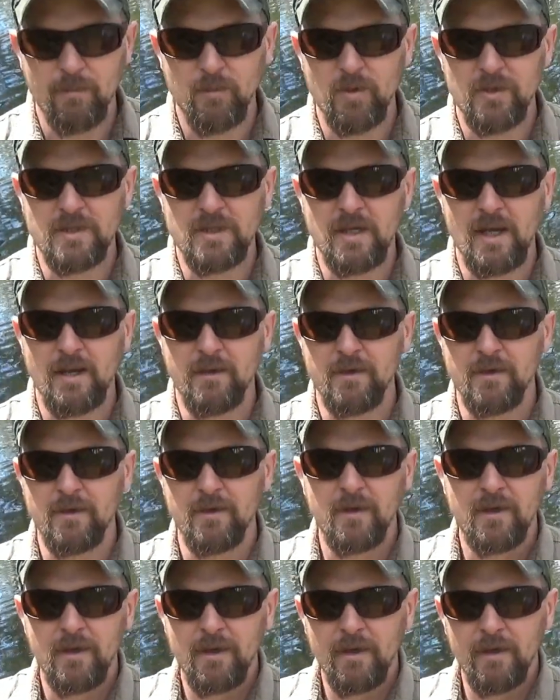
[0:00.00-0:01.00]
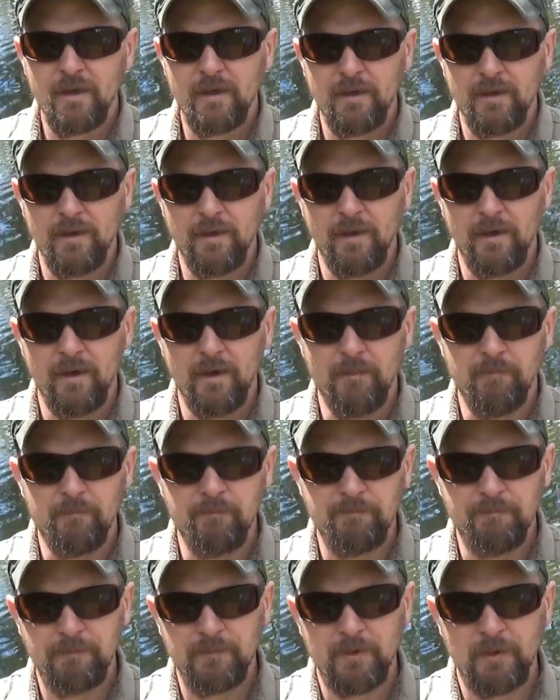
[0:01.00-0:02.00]
put together, or
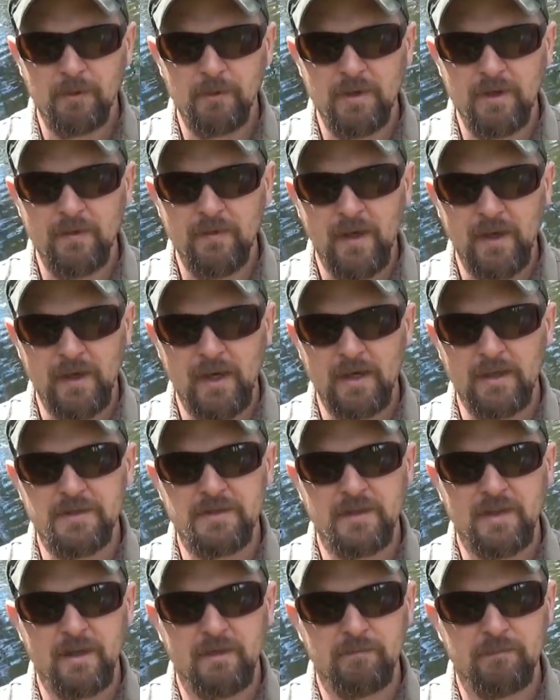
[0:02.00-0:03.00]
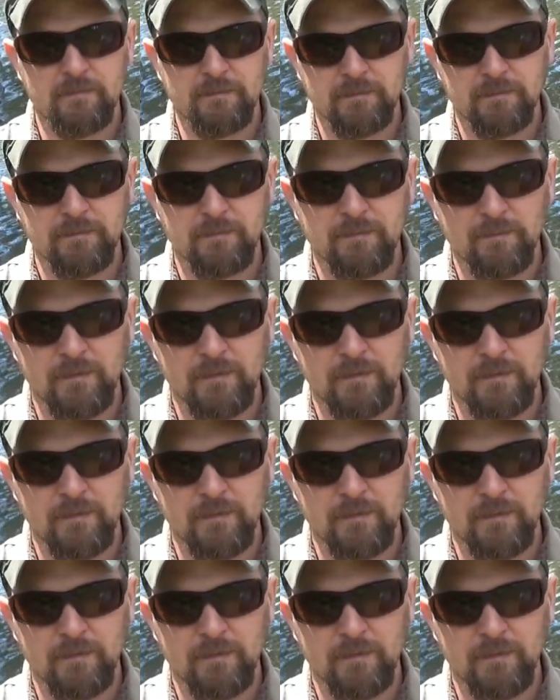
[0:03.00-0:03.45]
any of that kind of stuff,